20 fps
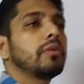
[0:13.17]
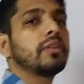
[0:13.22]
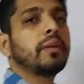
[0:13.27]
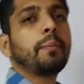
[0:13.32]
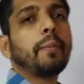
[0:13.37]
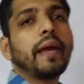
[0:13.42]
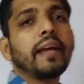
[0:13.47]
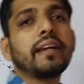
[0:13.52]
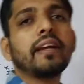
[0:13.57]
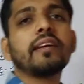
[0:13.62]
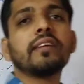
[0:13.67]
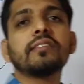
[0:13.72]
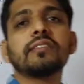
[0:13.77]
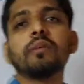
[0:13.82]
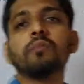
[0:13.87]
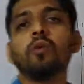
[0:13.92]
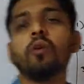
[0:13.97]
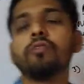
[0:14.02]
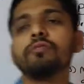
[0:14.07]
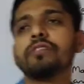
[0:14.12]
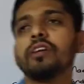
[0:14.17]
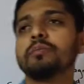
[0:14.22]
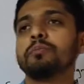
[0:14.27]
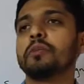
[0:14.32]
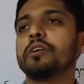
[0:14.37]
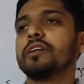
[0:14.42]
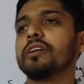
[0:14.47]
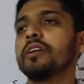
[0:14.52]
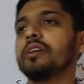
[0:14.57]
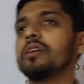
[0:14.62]
the magnetism of that
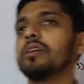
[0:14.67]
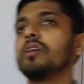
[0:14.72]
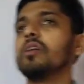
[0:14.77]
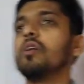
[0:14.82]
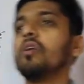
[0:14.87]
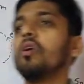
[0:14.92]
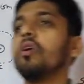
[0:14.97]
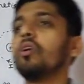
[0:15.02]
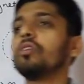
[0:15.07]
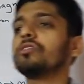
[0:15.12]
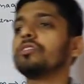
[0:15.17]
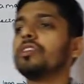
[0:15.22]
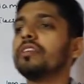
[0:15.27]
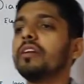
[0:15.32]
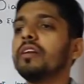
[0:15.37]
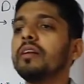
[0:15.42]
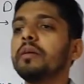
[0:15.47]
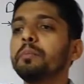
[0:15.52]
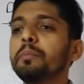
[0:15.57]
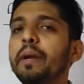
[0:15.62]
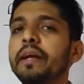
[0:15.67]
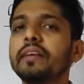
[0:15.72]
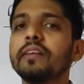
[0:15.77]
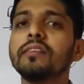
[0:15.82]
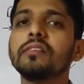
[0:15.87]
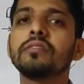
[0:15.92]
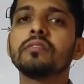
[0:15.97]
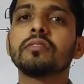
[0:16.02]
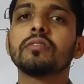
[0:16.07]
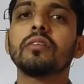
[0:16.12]
material, or generally
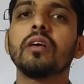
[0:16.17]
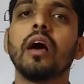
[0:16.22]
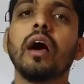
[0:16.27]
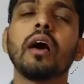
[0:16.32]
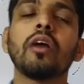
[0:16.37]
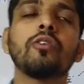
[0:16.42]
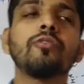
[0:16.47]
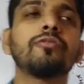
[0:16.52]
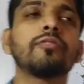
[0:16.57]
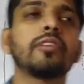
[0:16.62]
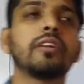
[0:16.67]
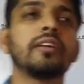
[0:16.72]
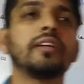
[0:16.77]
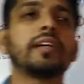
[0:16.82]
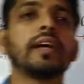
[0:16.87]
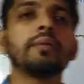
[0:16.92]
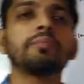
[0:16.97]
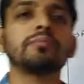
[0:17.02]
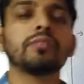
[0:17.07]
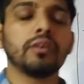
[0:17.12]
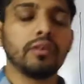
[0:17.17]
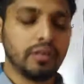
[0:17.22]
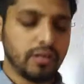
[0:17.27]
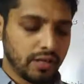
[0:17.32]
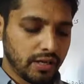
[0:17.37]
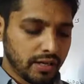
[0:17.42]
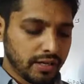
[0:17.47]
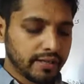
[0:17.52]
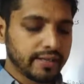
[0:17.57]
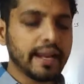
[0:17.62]
metals are of three types:
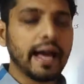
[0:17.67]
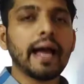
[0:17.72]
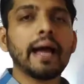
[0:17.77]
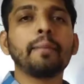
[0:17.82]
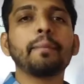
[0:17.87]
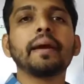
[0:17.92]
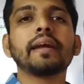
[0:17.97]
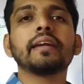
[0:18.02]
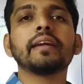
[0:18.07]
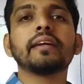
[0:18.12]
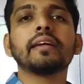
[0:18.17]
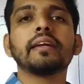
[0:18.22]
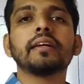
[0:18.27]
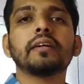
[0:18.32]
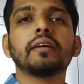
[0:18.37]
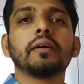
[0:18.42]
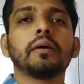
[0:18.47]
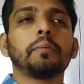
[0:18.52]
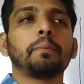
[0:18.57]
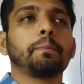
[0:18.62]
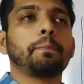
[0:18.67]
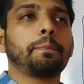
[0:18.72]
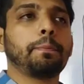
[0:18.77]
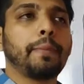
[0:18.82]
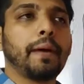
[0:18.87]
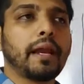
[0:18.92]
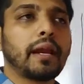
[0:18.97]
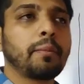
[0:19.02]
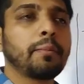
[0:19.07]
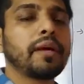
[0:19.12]
diamagnetic,
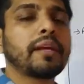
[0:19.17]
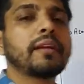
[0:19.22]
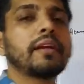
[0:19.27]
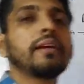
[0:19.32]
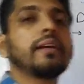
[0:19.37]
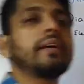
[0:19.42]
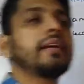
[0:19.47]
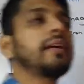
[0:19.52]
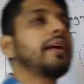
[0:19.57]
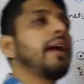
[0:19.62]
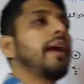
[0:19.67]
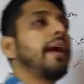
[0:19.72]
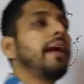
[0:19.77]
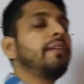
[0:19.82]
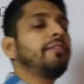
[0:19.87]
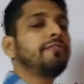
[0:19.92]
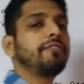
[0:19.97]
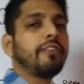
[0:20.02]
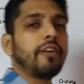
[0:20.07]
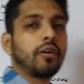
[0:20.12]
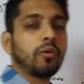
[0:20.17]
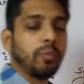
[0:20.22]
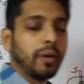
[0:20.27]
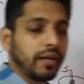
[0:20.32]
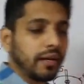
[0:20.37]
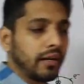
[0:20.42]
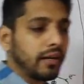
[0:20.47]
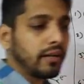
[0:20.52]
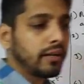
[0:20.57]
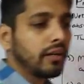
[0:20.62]
paramagnetic and
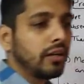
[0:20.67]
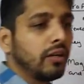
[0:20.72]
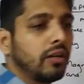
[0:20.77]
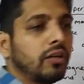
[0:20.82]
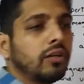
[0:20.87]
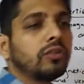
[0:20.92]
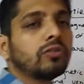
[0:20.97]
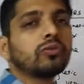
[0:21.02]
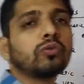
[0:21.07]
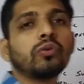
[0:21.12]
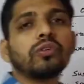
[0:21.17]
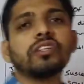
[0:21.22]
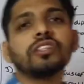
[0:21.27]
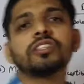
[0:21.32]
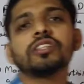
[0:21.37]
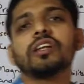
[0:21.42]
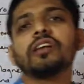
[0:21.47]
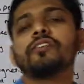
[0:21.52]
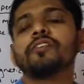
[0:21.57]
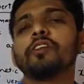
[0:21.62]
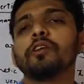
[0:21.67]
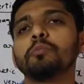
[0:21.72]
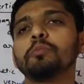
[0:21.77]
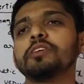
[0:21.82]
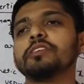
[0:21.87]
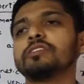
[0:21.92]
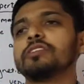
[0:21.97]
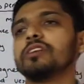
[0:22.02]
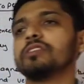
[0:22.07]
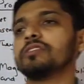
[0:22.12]
ferromagnetic. So initially we will be
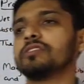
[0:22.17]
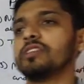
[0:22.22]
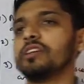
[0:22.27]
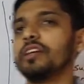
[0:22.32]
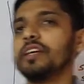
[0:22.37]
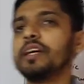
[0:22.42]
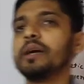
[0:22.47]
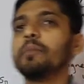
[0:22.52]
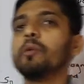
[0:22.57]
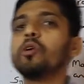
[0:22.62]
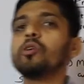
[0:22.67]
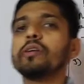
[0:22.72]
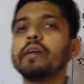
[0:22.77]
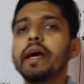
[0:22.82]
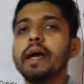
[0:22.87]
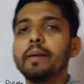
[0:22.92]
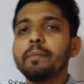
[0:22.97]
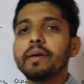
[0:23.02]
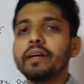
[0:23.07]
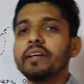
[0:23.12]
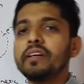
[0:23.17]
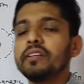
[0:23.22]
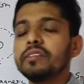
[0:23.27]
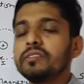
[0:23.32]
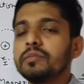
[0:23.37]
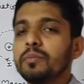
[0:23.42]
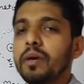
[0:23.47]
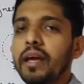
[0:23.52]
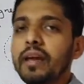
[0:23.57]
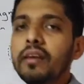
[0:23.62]
just studying about diamagnetism,
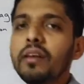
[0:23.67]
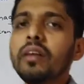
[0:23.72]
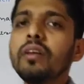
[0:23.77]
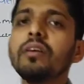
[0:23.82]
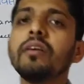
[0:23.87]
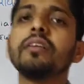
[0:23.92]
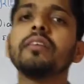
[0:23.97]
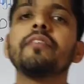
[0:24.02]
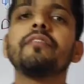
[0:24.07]
and in the